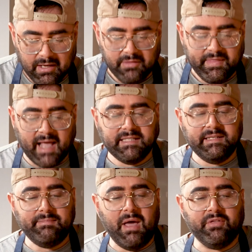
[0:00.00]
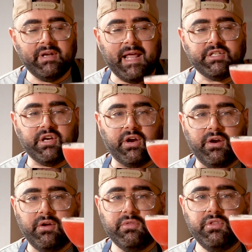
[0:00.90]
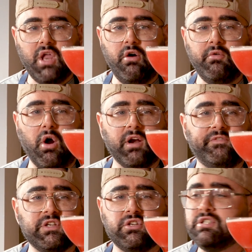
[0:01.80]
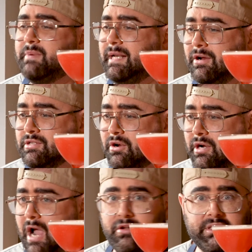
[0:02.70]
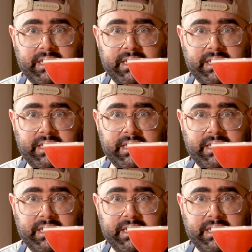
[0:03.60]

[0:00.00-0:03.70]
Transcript: That's Mother Nature. No artificial sweeteners or colors